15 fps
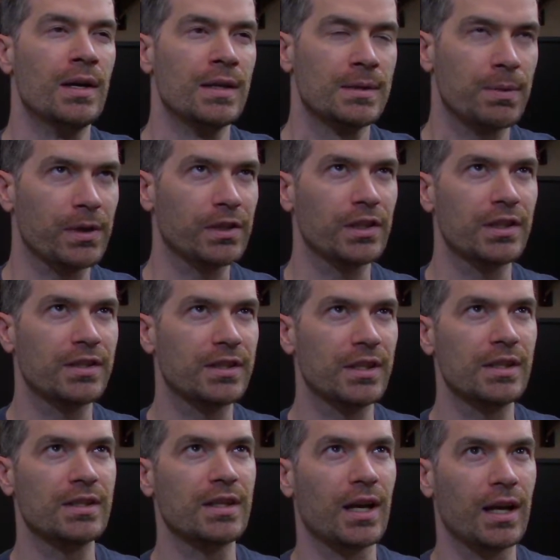especially
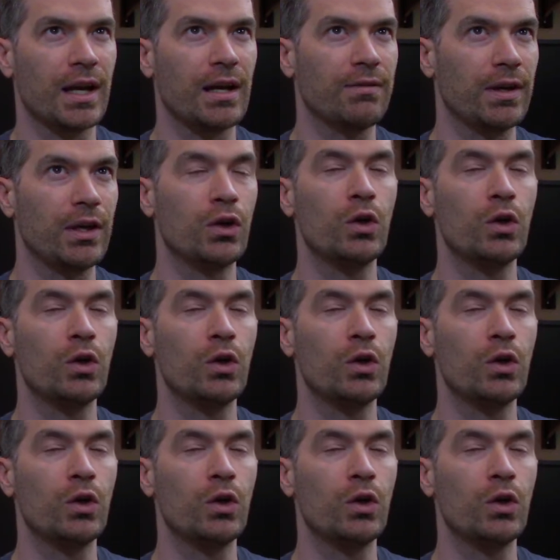since I have a